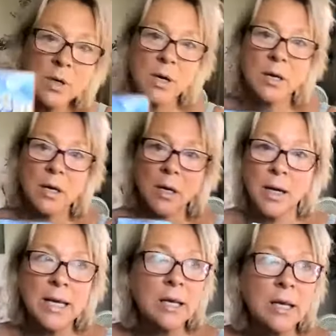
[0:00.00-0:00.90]
card,
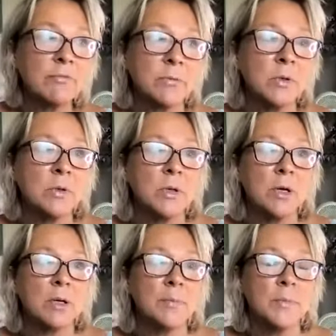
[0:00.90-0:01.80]
I love the moon
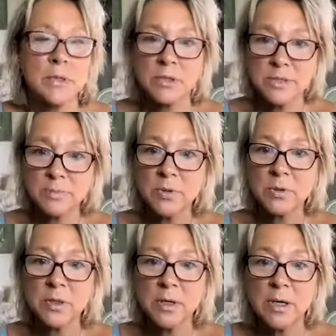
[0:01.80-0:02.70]
card because the
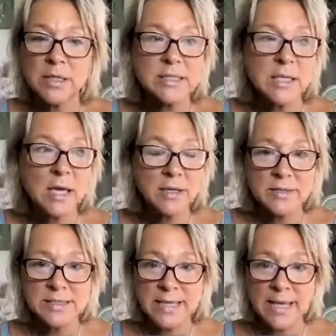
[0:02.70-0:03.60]
moon card is kind of
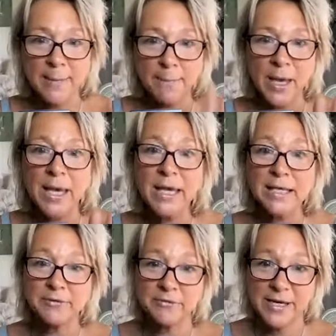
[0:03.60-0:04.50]
saying, bang
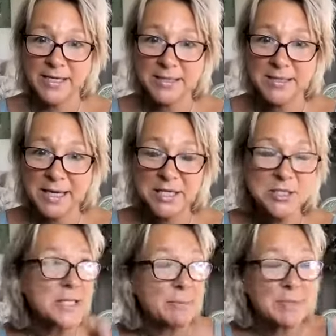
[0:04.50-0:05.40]
in your face, okay?
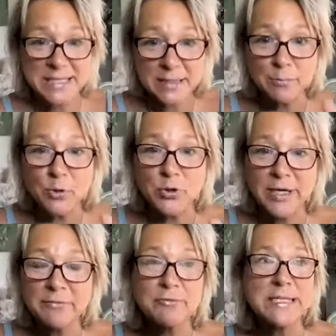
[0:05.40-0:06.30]
Just like we see the moon
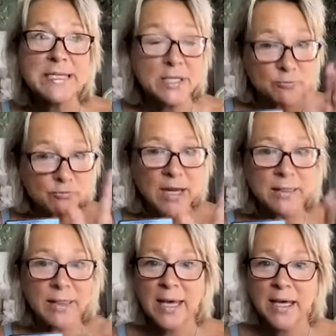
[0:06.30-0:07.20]
every day, it's right
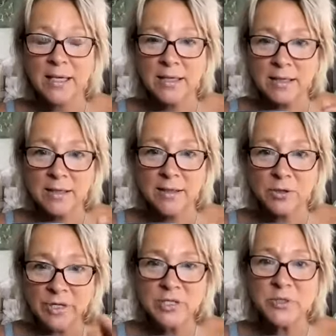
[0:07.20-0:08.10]
there.
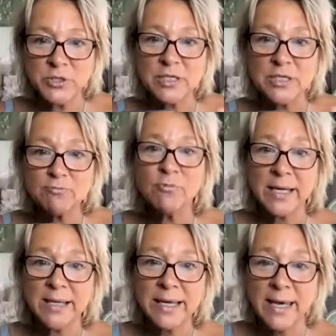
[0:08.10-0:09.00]
Your intuition is
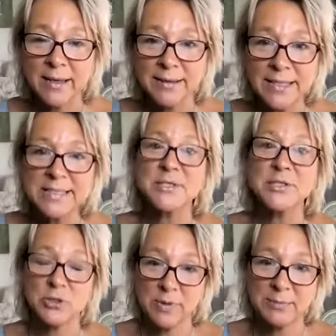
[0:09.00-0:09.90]
right there. Listen
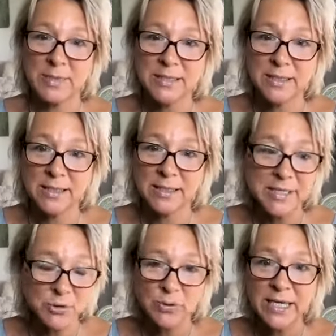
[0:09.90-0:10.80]
to it, my darling.
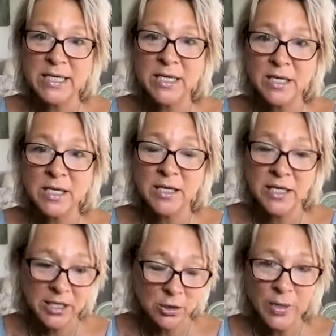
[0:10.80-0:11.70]
It's your inner
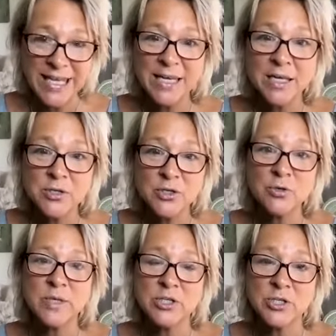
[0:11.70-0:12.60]
learning, your
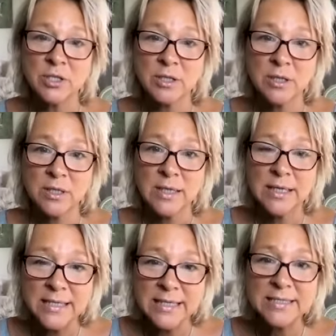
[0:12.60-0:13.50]
intuition.
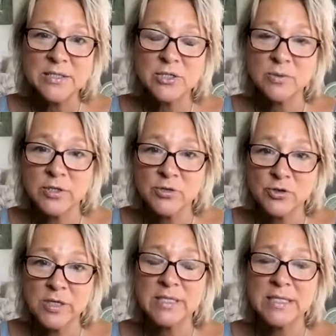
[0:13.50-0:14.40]
Listen to it,
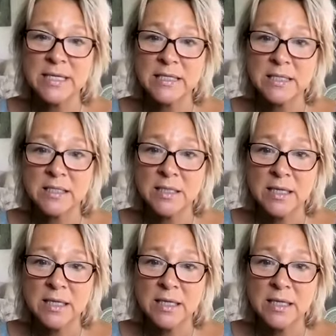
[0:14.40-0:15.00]
trust it.